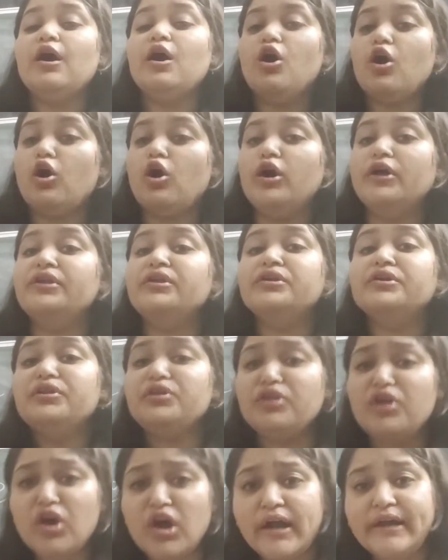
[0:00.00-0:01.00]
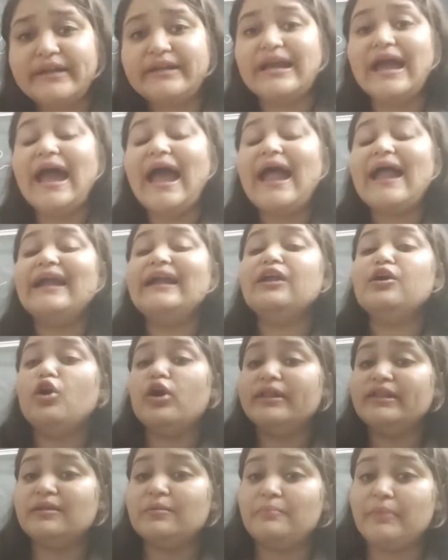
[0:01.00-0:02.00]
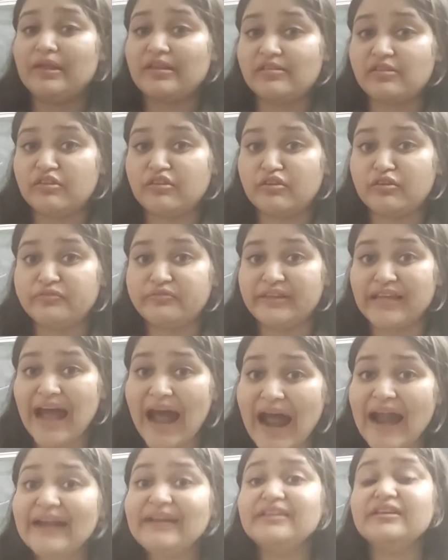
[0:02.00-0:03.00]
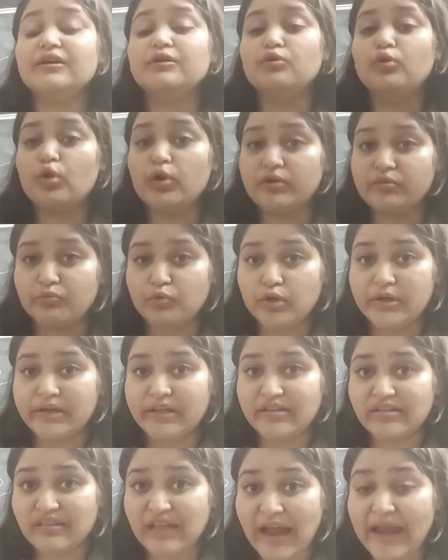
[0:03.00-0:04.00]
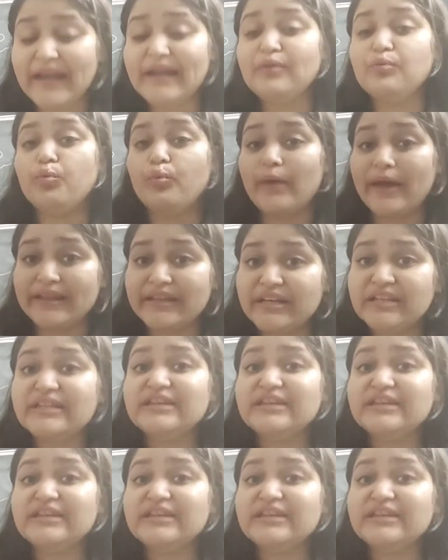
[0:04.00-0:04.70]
or not, and on the basis of that the court would decide whether